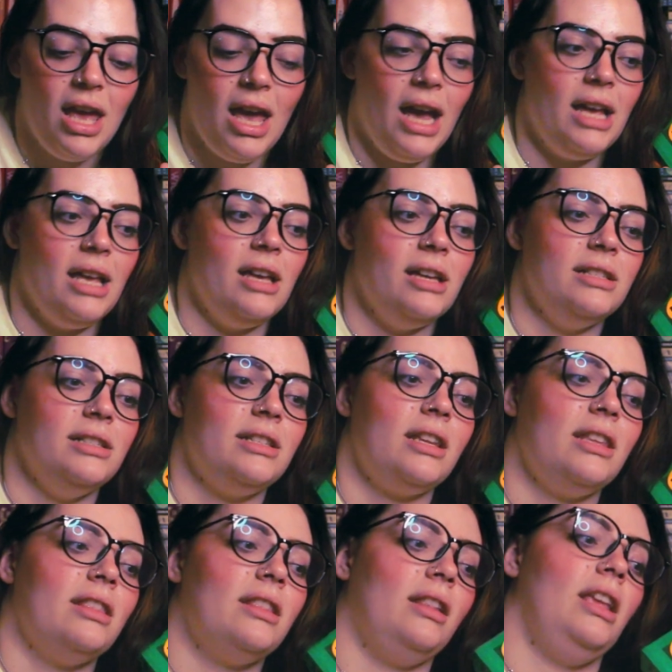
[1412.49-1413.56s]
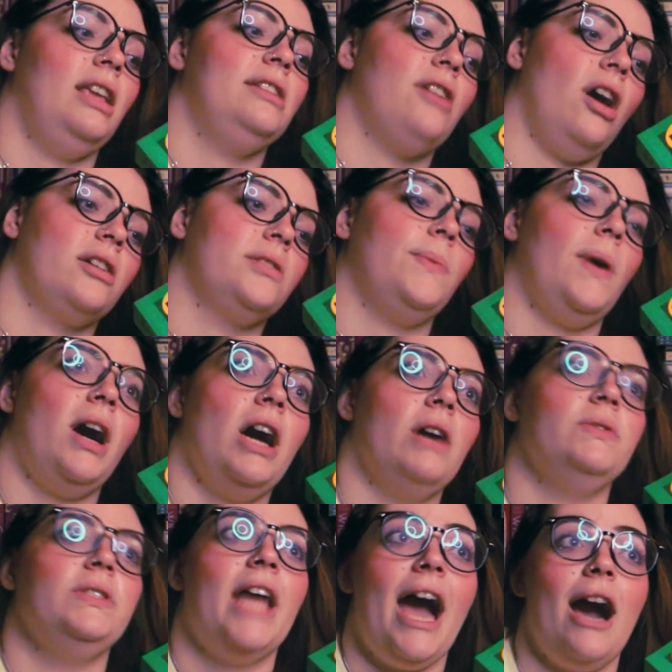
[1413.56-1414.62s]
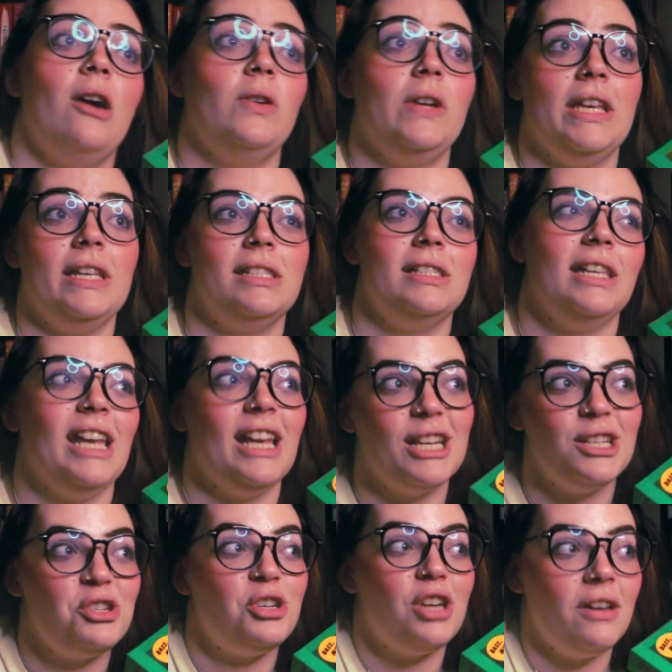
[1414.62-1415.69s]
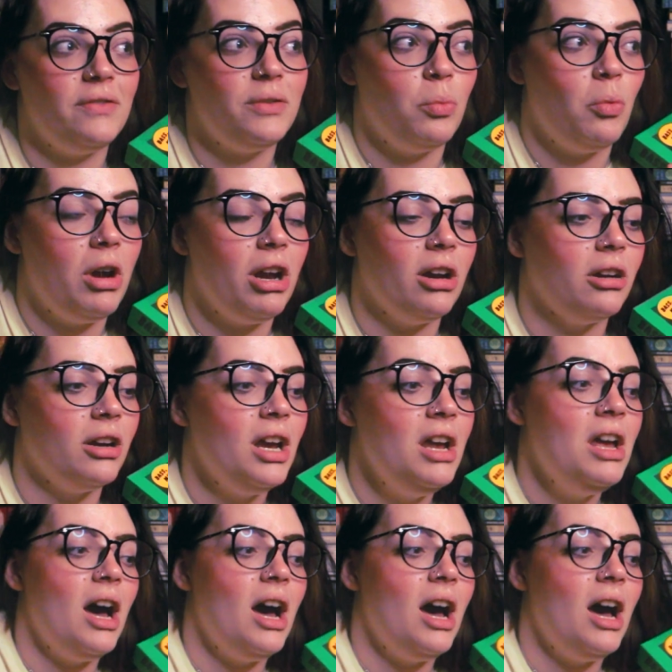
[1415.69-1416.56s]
And he talks about how now he's seeing a shift where